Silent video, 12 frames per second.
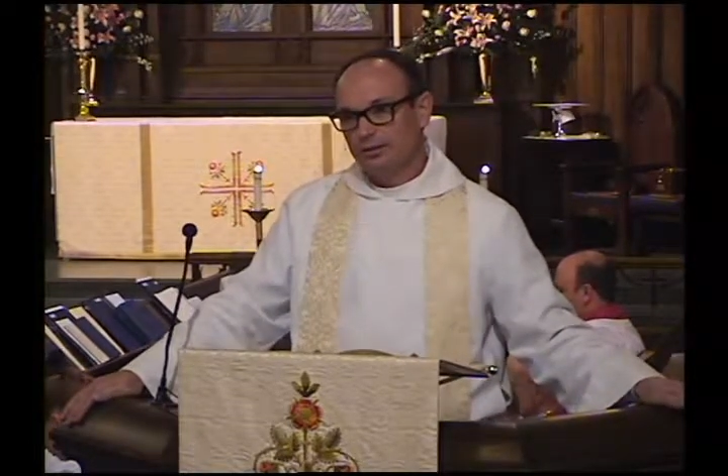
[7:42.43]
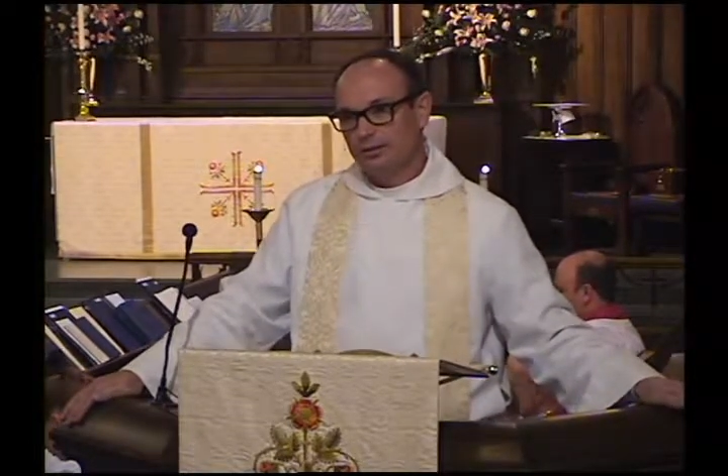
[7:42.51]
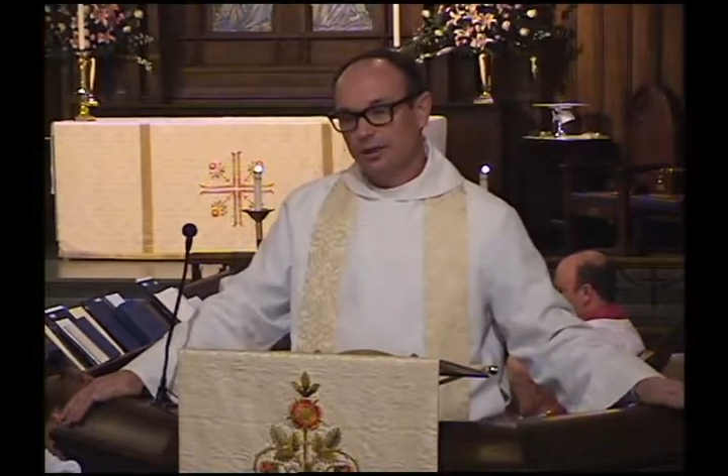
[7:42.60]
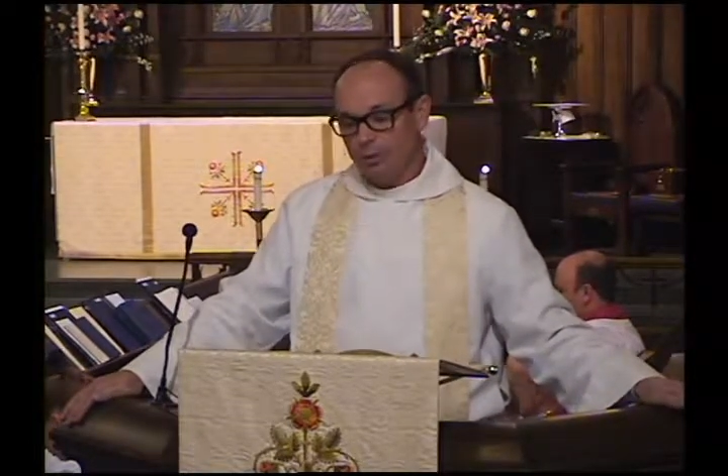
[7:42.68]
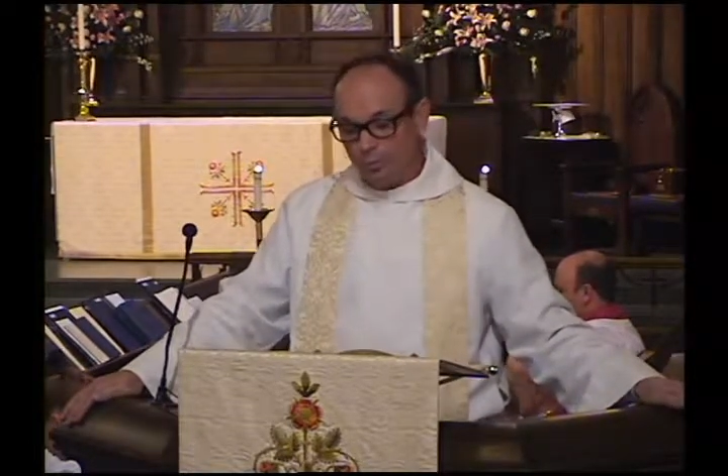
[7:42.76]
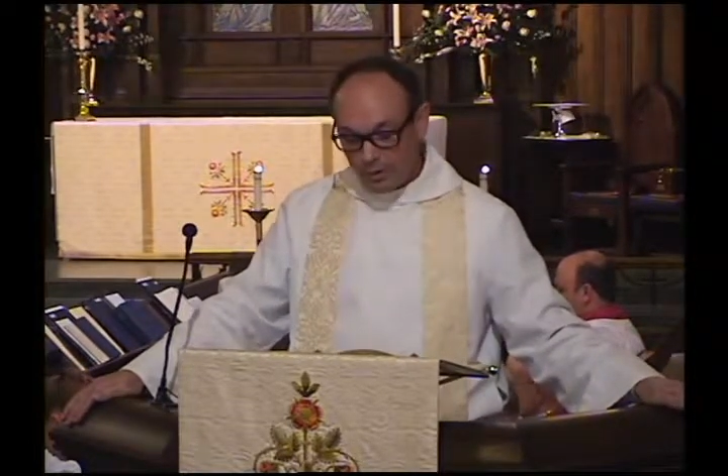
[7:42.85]

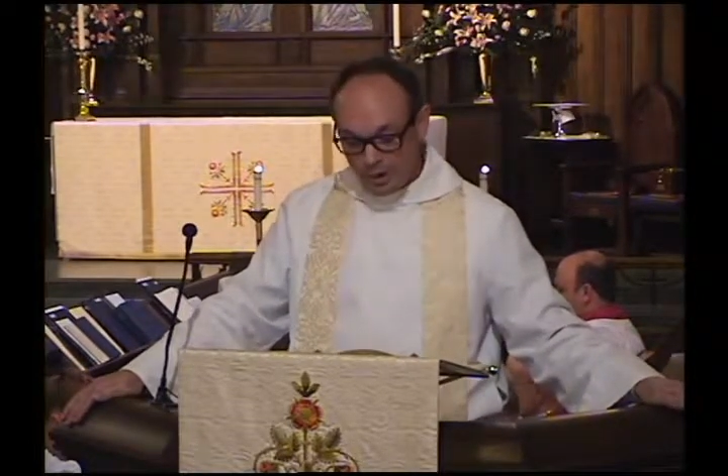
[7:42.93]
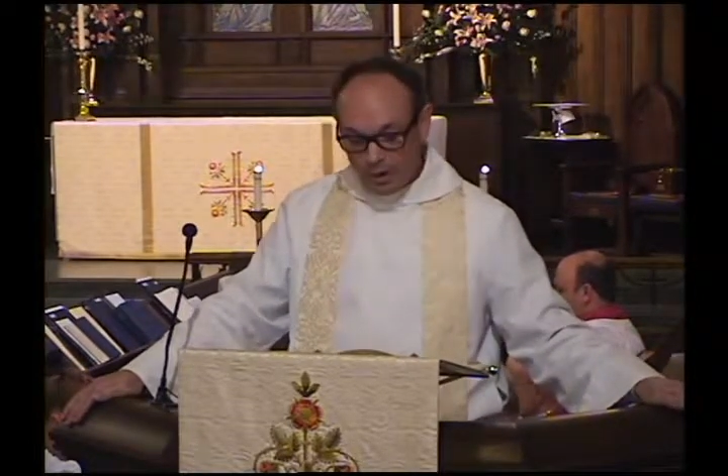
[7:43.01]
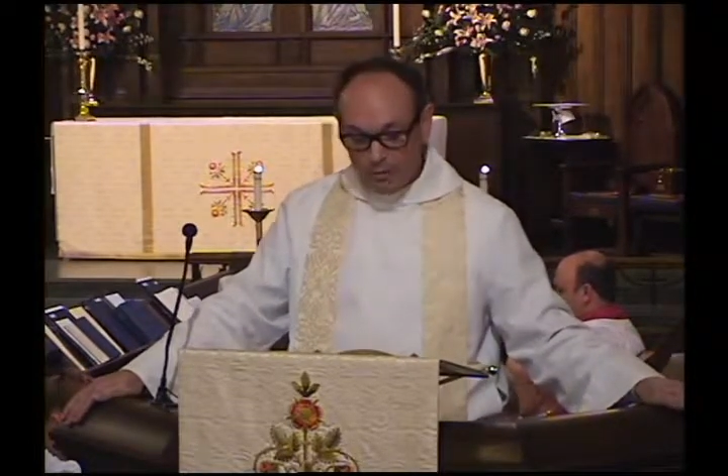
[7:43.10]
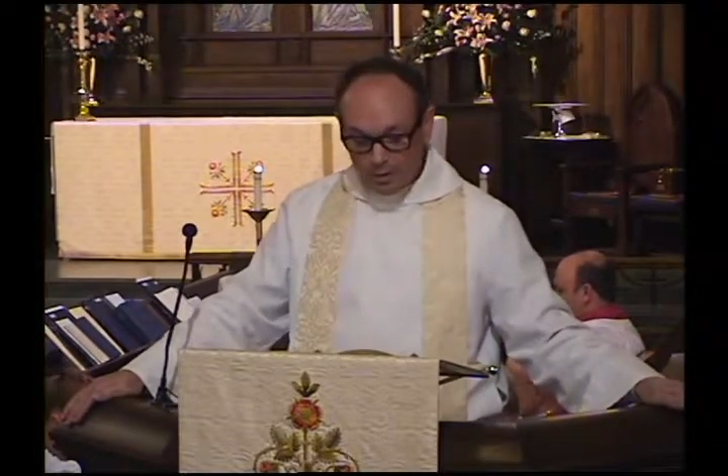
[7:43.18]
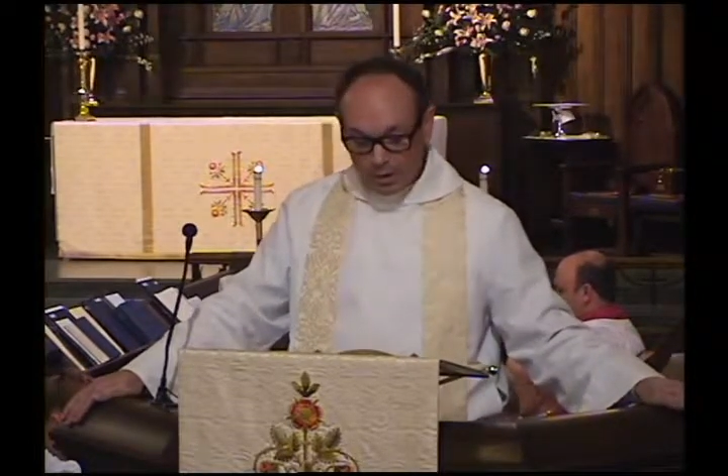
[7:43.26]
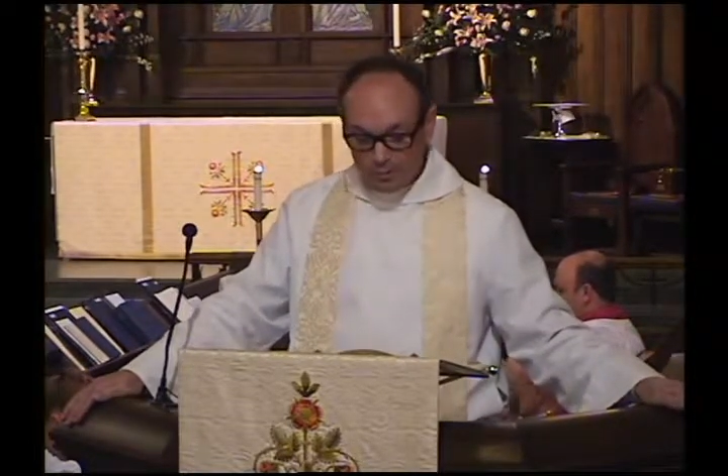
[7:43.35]
that we
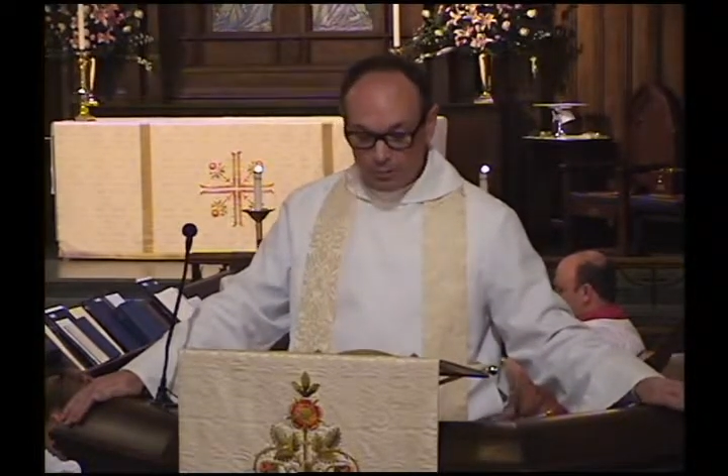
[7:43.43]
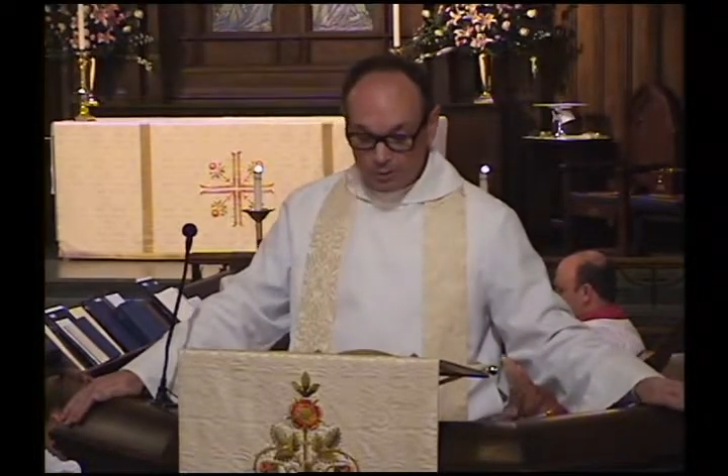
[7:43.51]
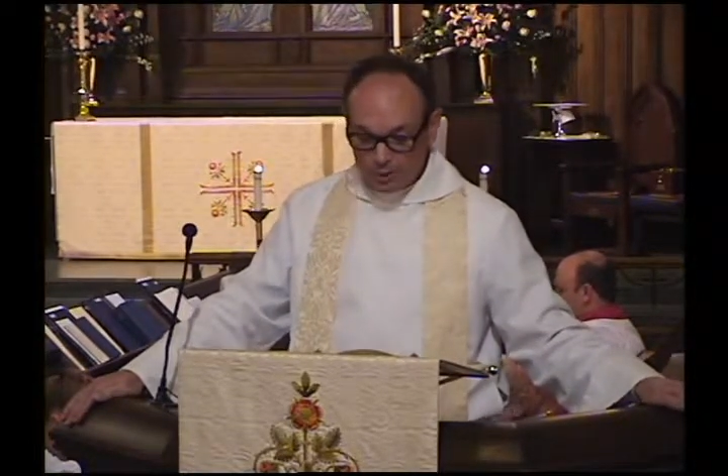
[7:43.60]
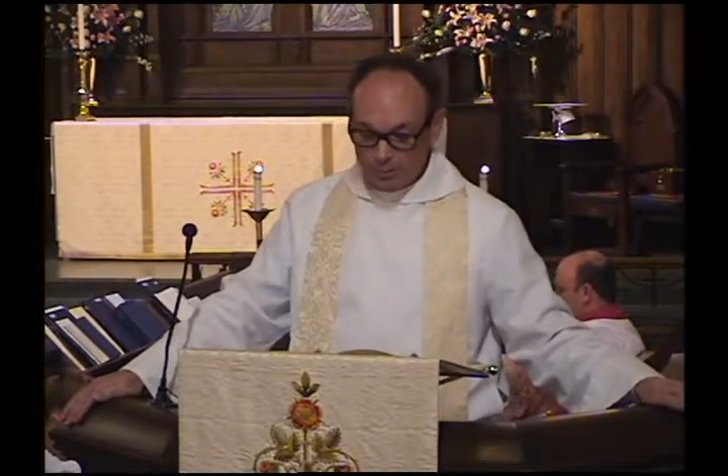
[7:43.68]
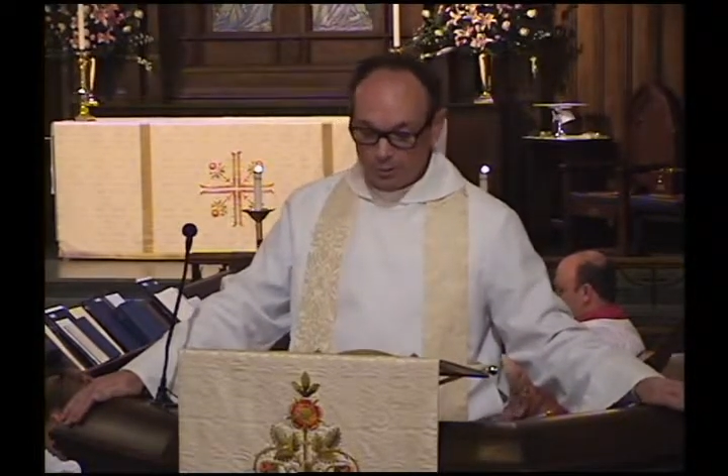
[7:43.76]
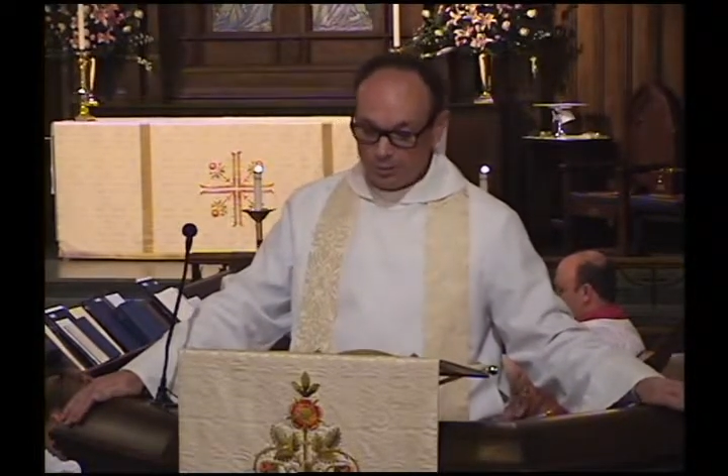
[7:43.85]
will
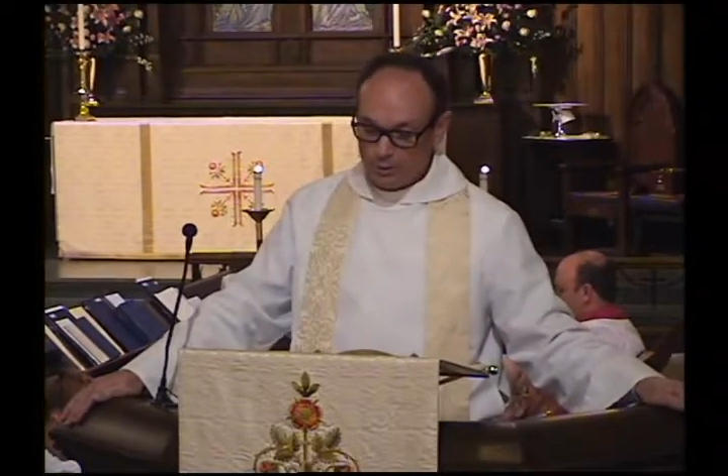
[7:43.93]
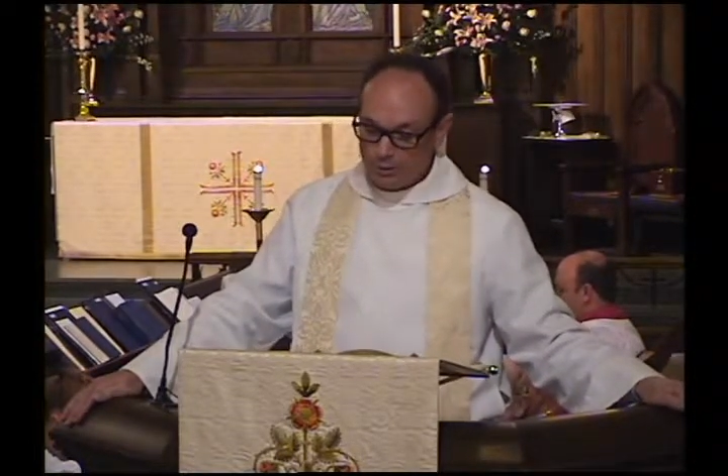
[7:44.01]
remember the